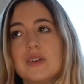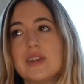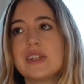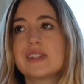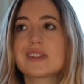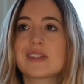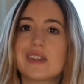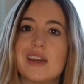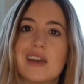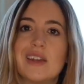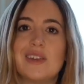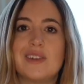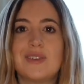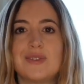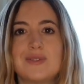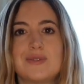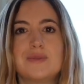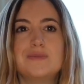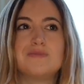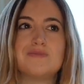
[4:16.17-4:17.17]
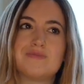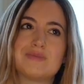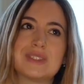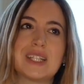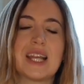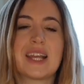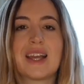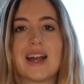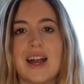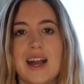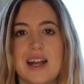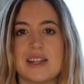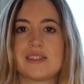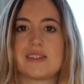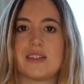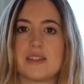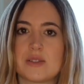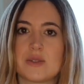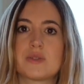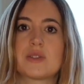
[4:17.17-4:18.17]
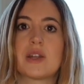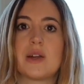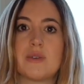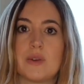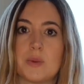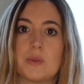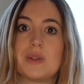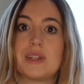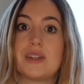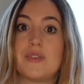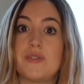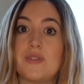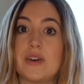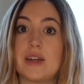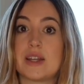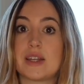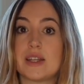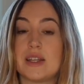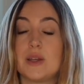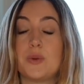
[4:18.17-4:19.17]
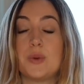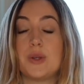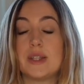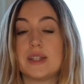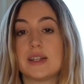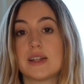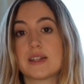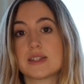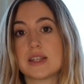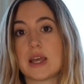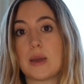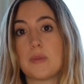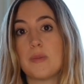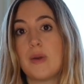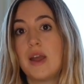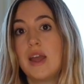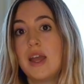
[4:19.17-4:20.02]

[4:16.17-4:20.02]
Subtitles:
it's kind of like a hassle to travel with the ferry in winter time.